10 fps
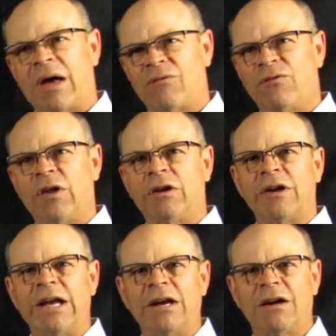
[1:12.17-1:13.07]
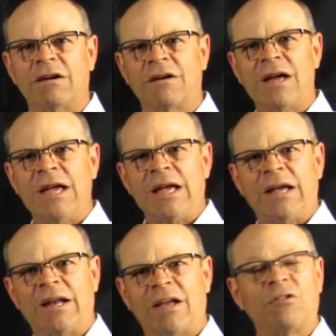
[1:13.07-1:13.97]
filler here,
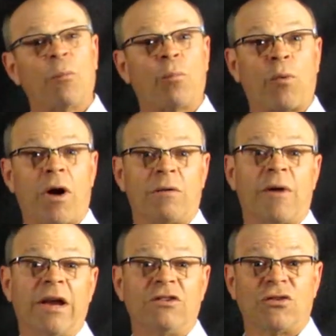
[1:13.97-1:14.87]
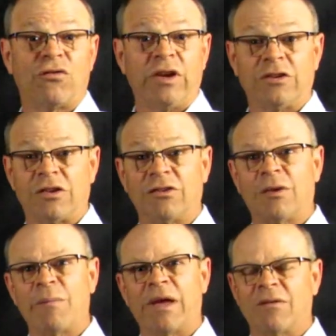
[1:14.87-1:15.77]
it has a broad range of features
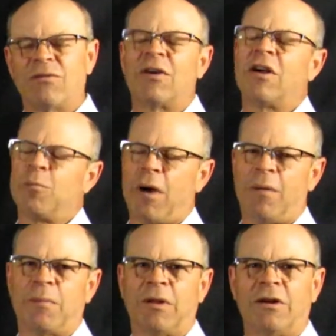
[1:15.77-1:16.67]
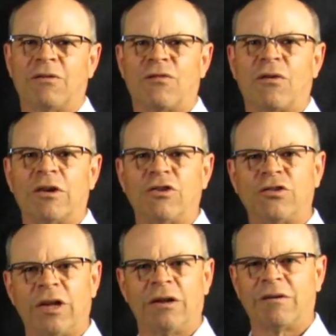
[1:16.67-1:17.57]
that make it very popular for
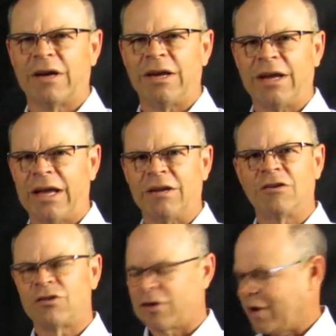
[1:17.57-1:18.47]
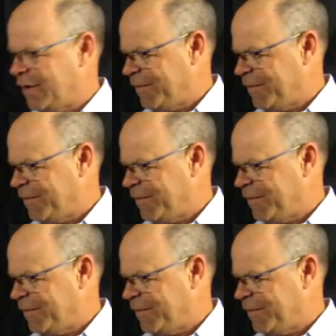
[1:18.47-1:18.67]
distillery industry.